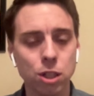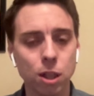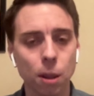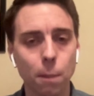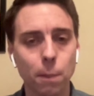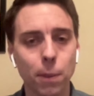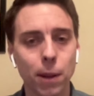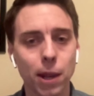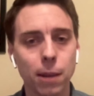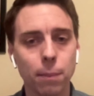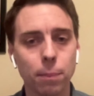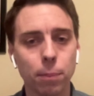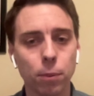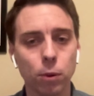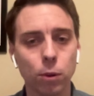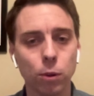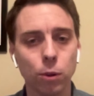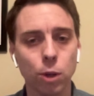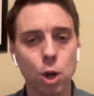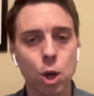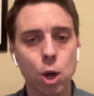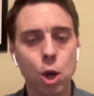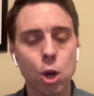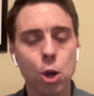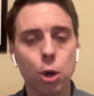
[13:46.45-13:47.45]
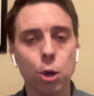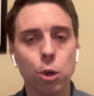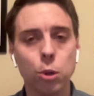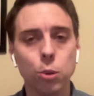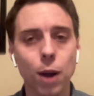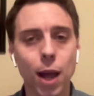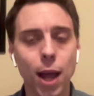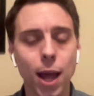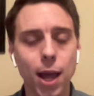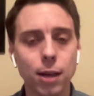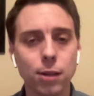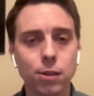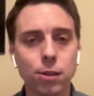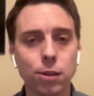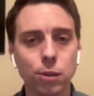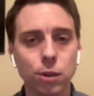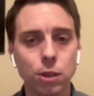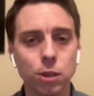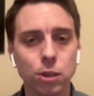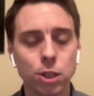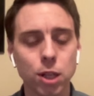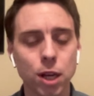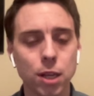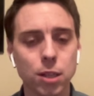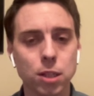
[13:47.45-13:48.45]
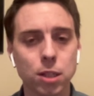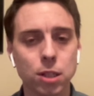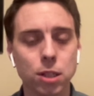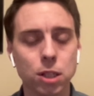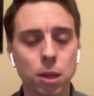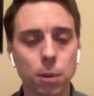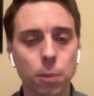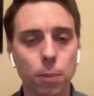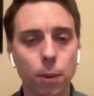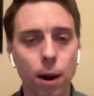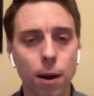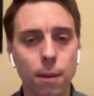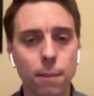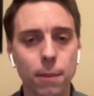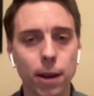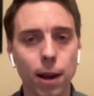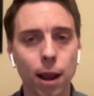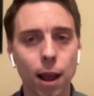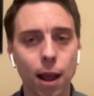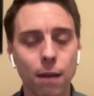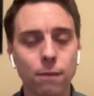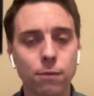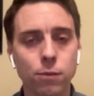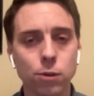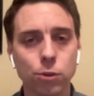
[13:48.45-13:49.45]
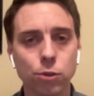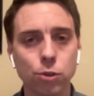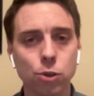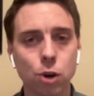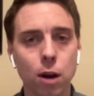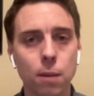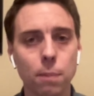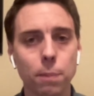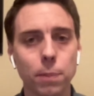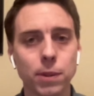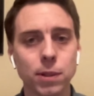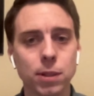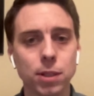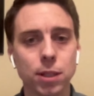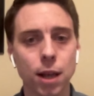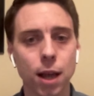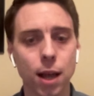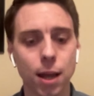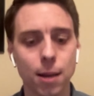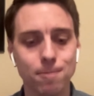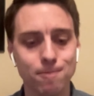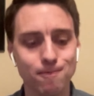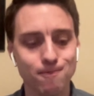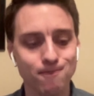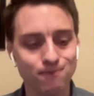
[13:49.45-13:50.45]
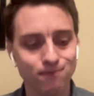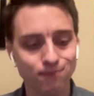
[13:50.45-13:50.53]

the people who entered the Justice Department after Trump and said,